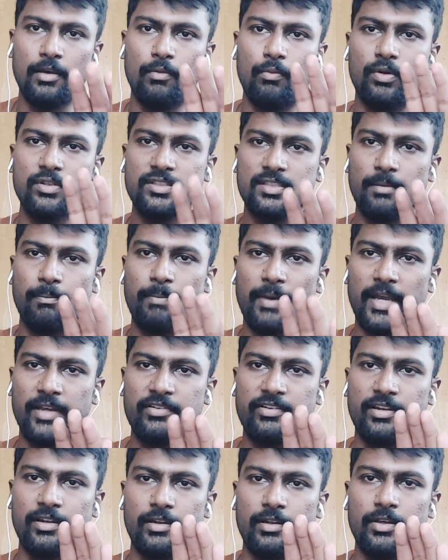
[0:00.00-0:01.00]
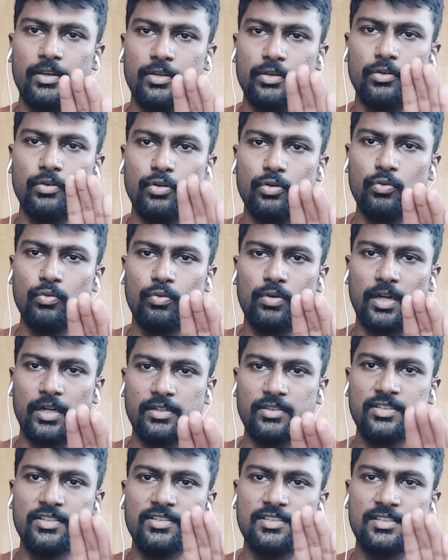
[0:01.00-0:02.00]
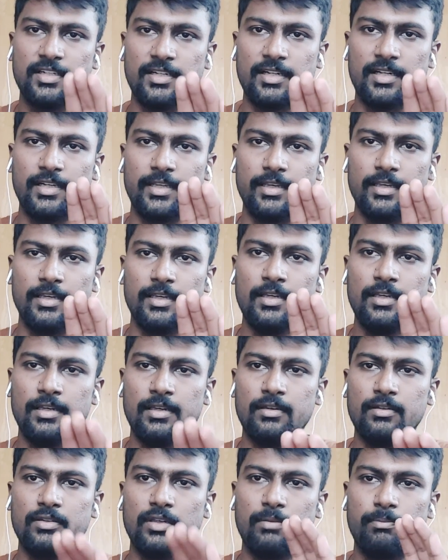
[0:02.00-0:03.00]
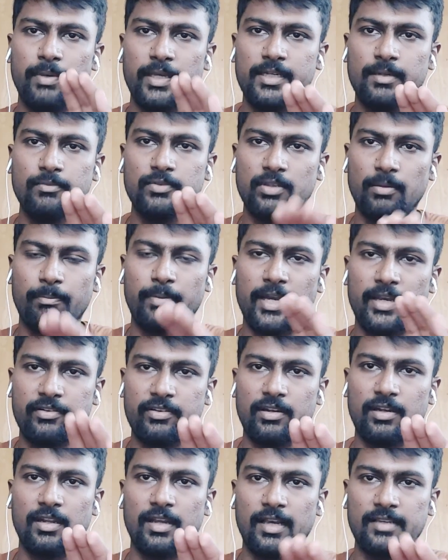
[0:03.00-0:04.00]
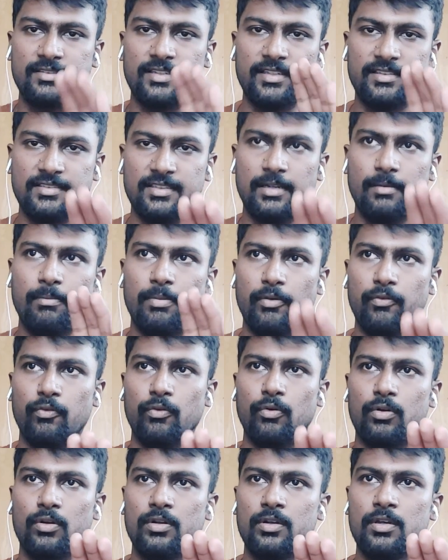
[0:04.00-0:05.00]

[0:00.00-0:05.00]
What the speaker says: Once a passion you do consistently, it becomes a passion, as I said before.